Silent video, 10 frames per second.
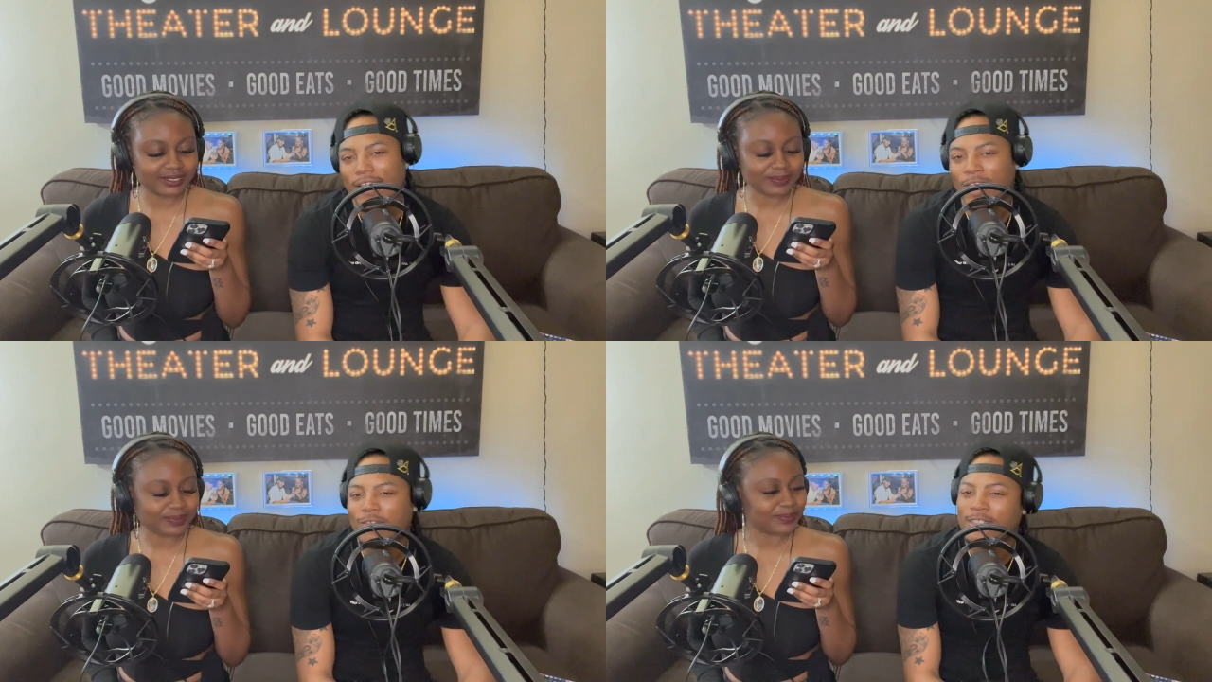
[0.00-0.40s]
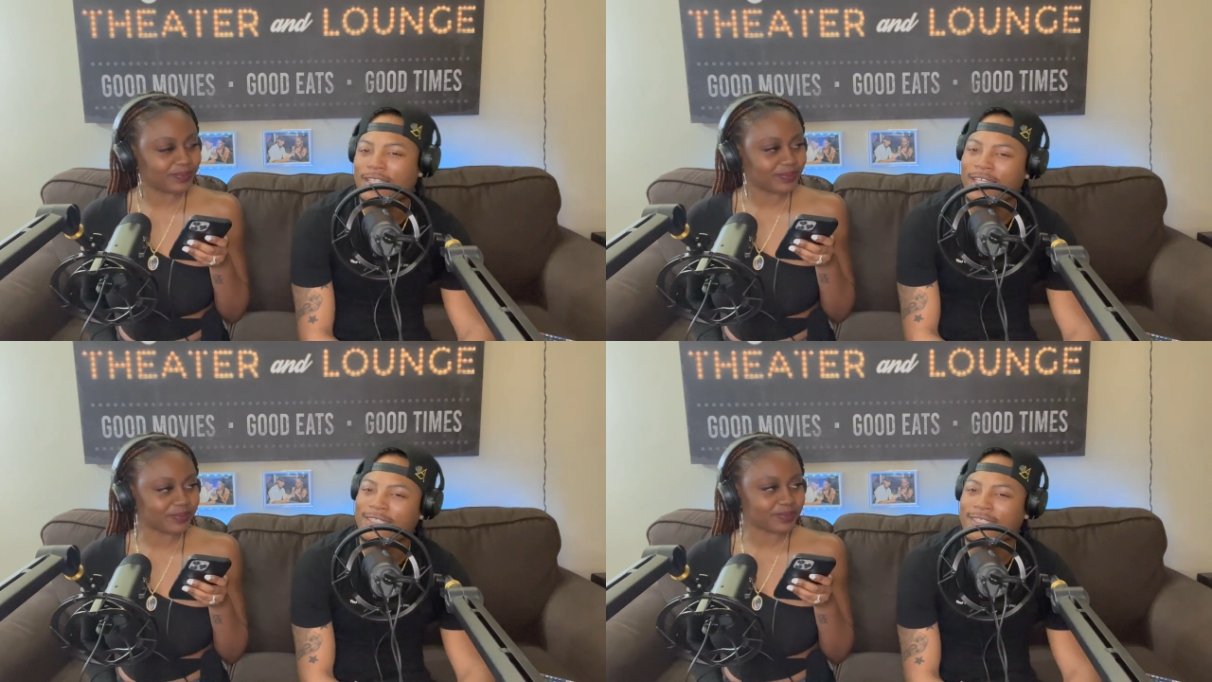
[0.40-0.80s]

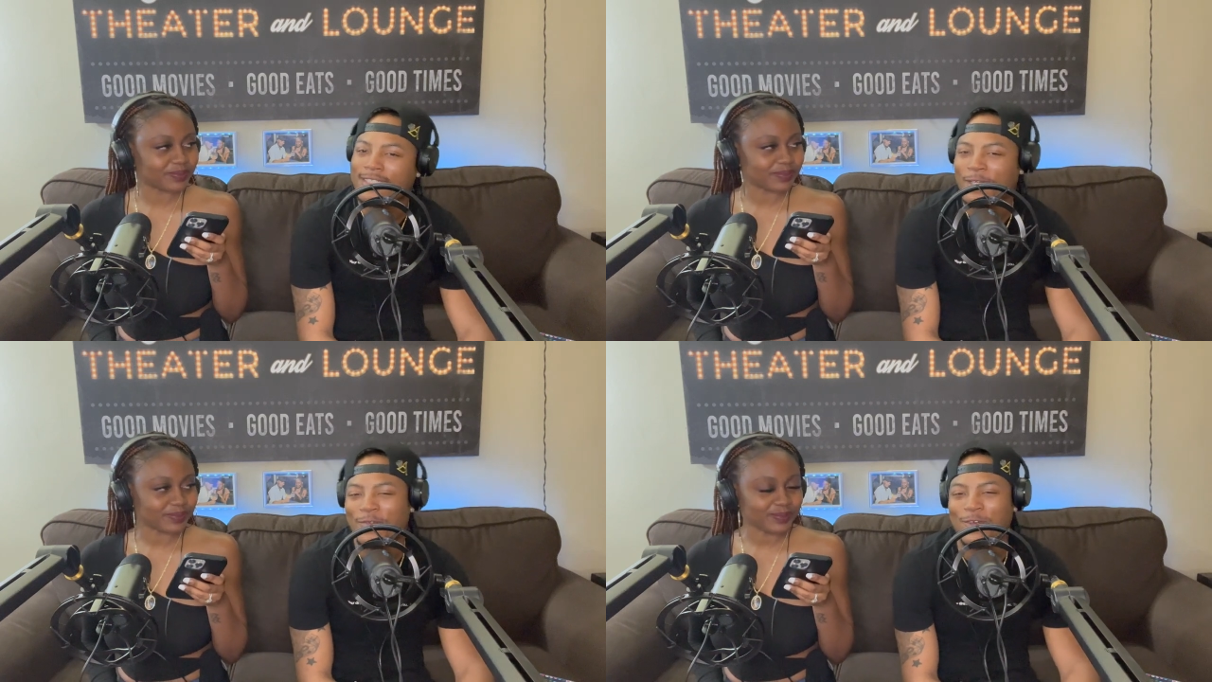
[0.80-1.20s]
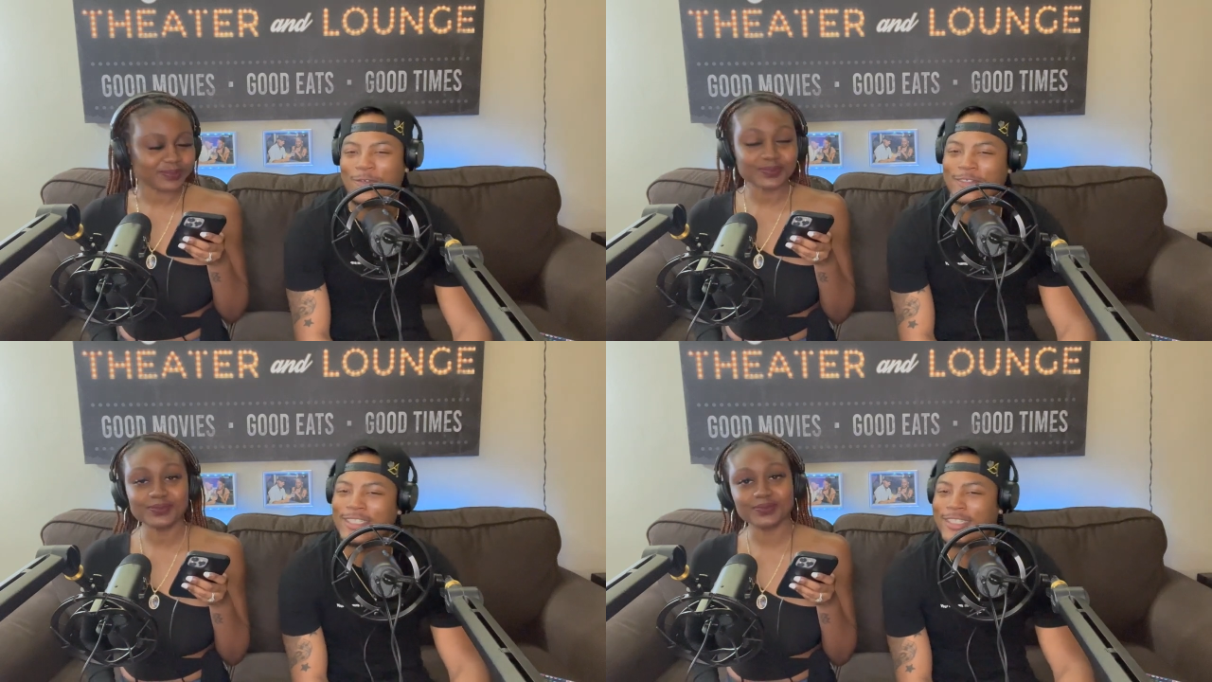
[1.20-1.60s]
Speaker 1: Everything's safe
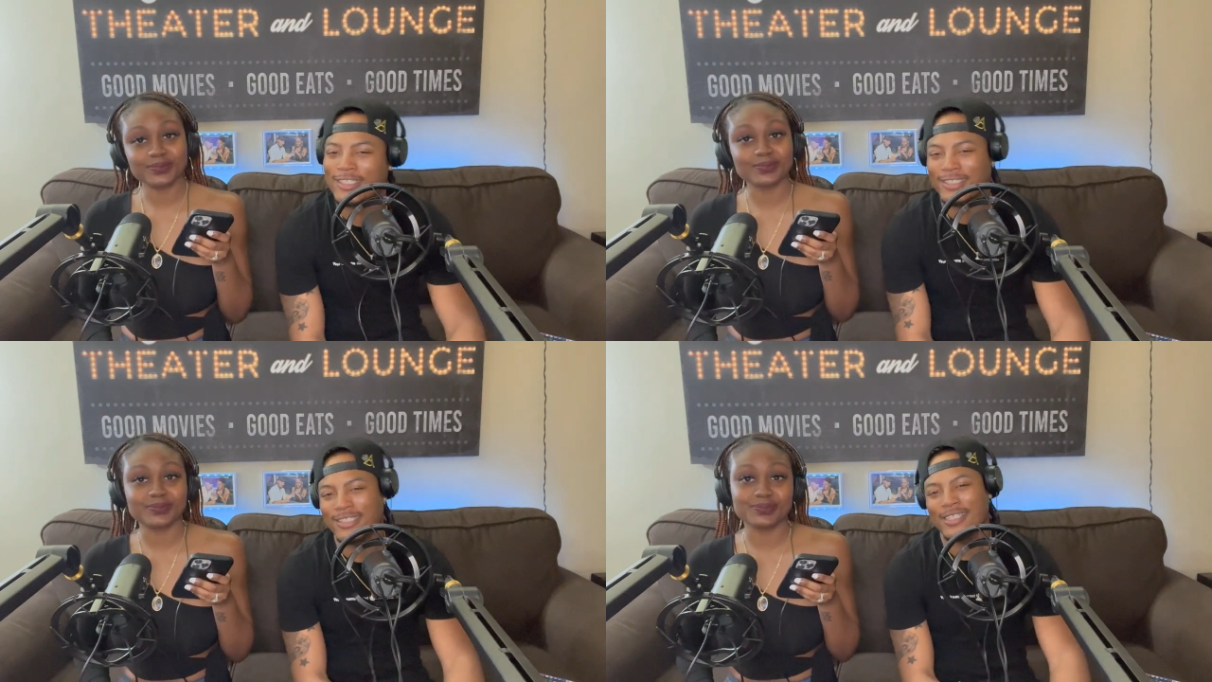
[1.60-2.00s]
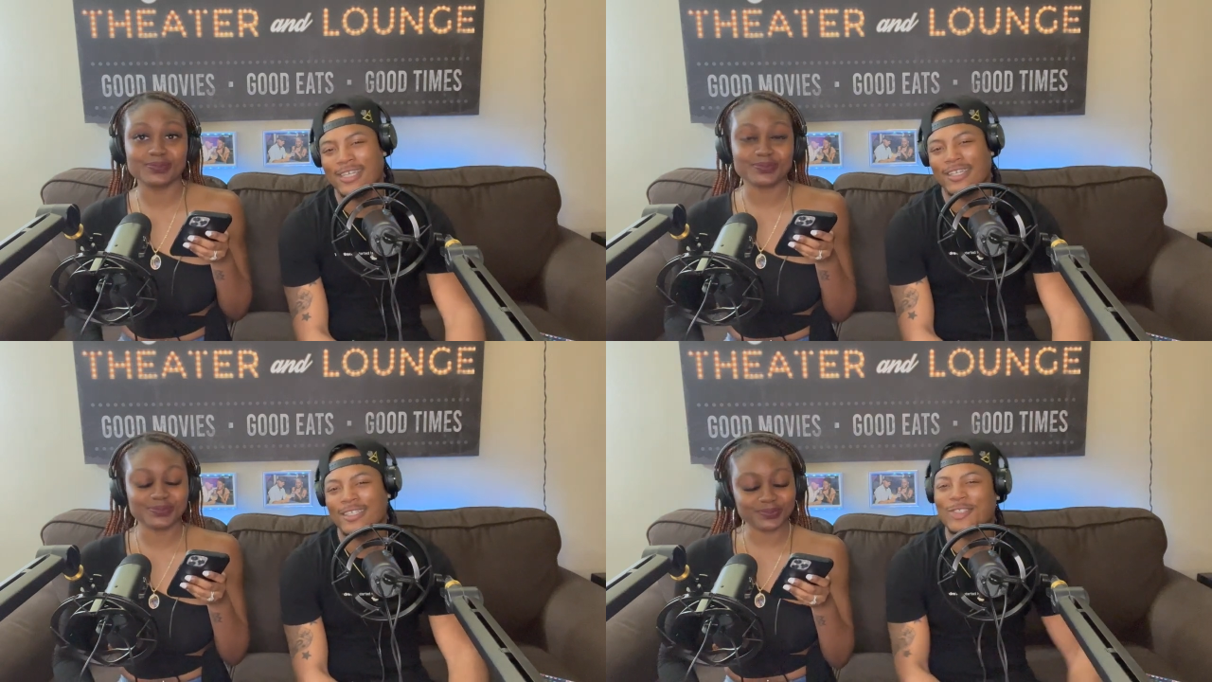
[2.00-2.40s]
over here. Mm
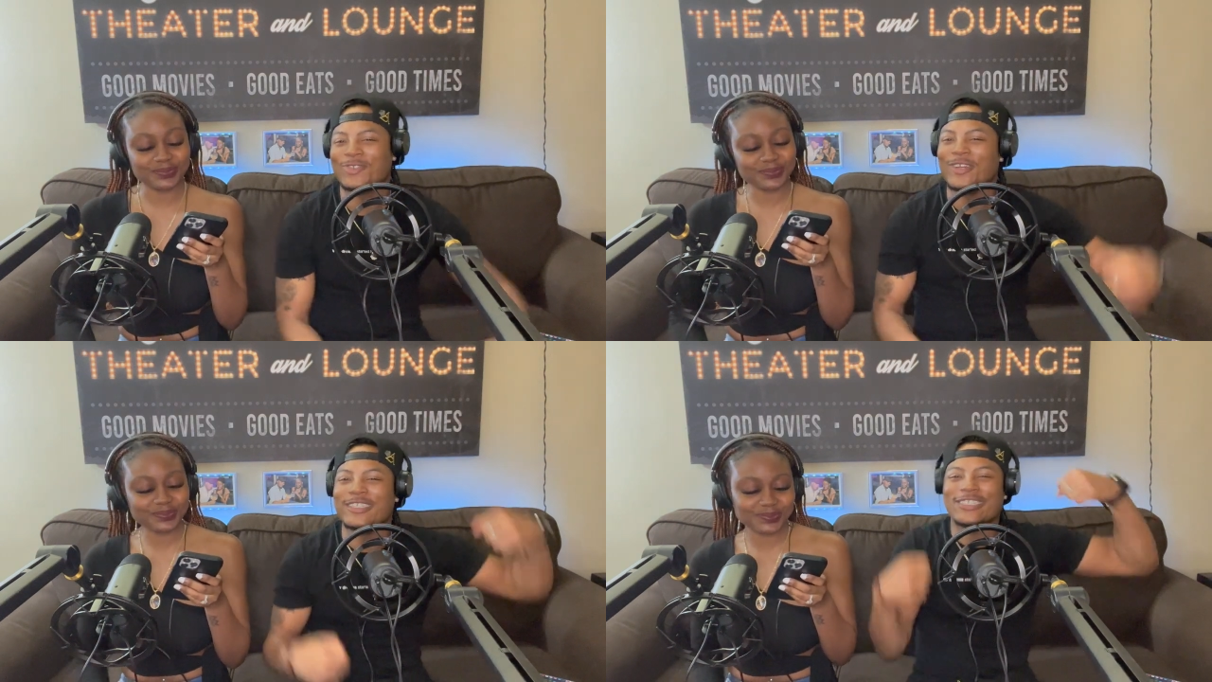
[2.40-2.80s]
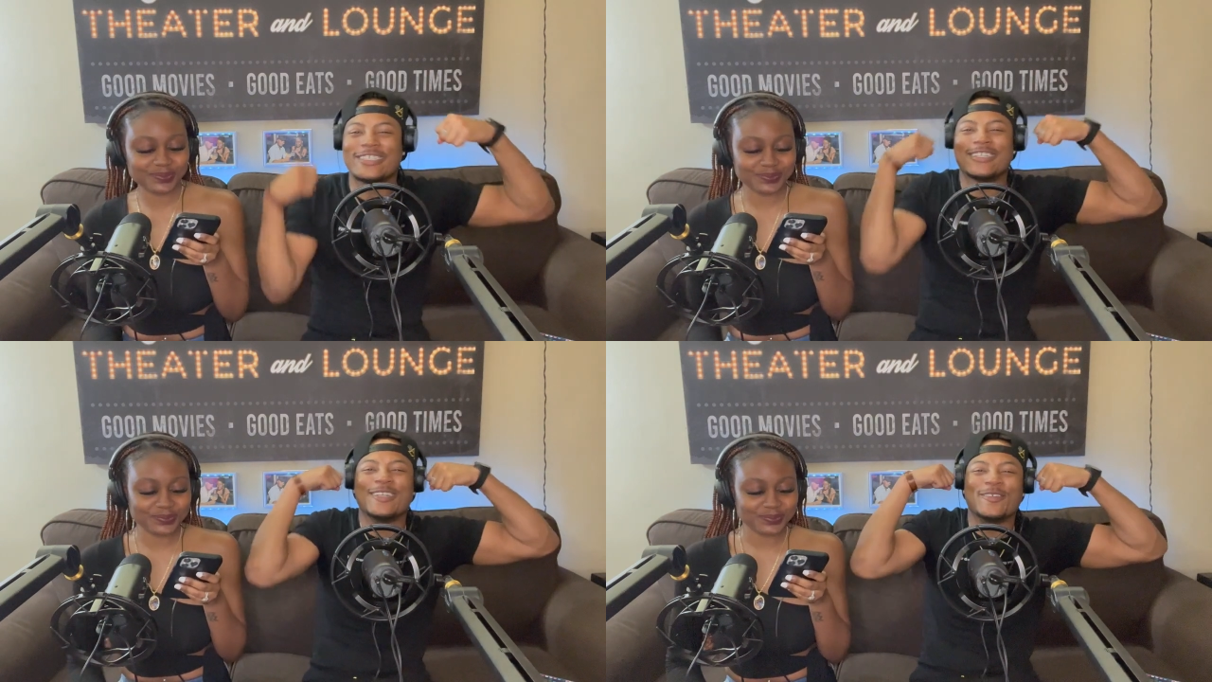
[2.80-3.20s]
-hmm. Straight
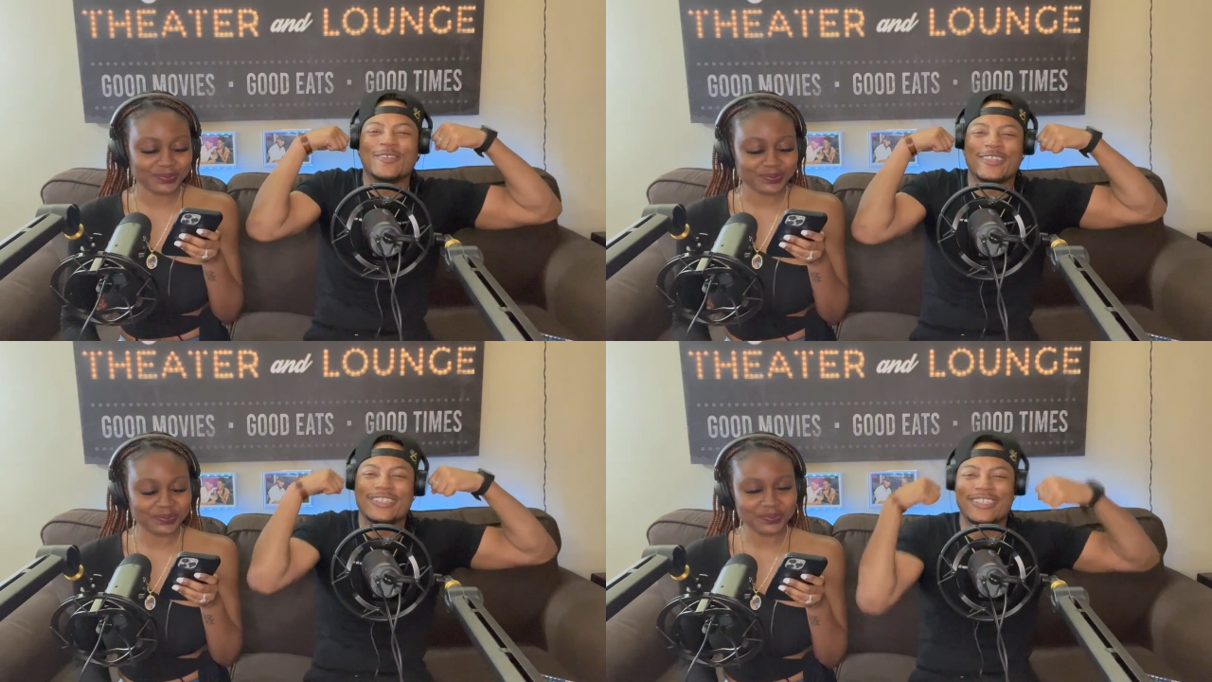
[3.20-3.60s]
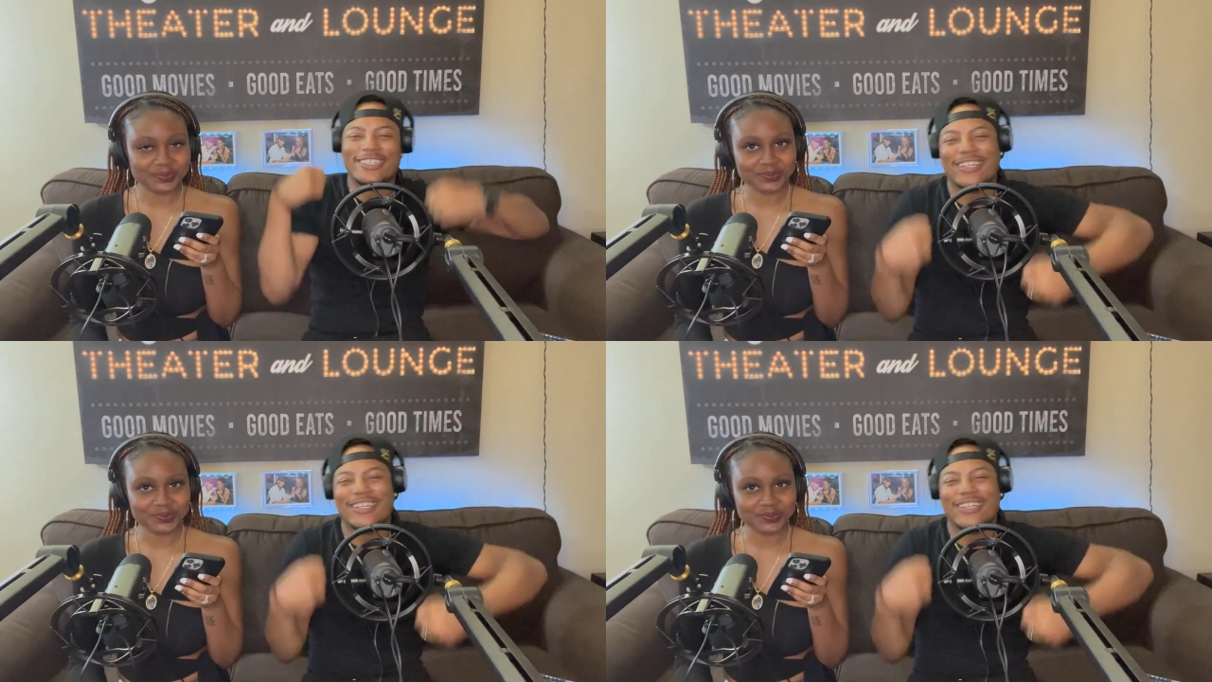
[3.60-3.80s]
security.